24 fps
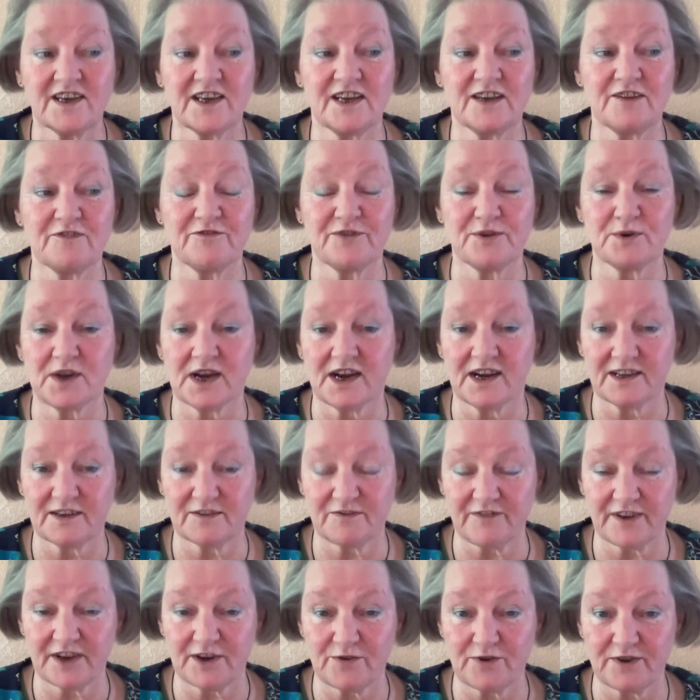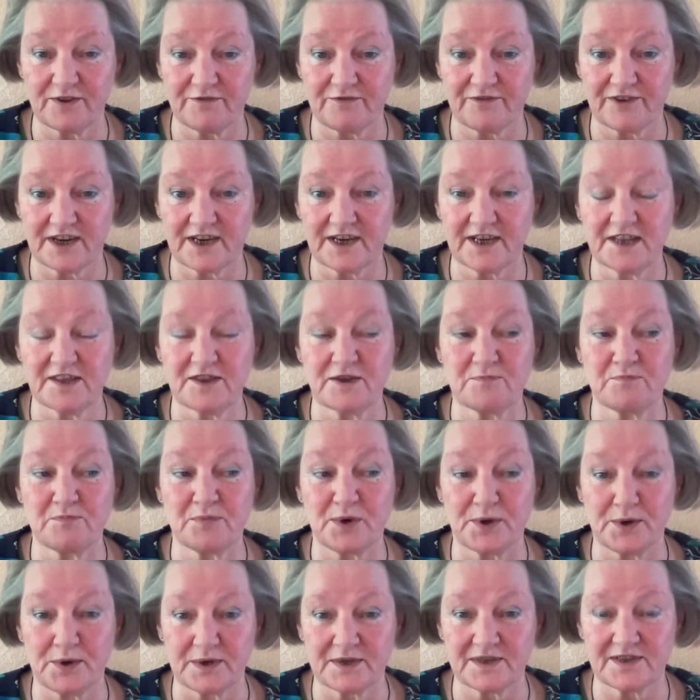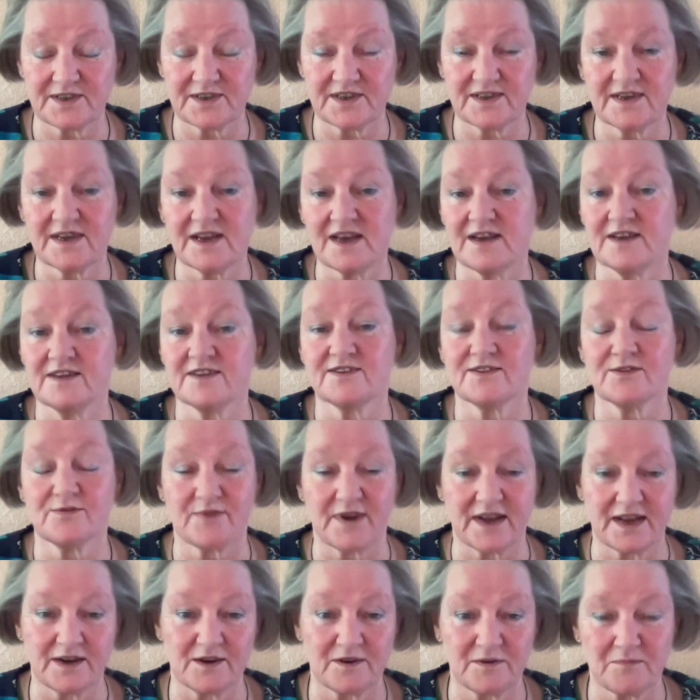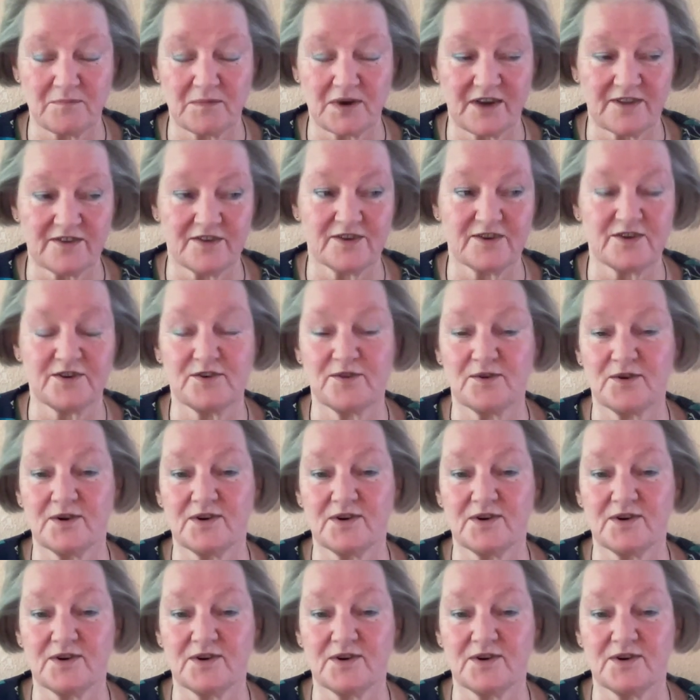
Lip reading: If you can't verify the person as a grandmother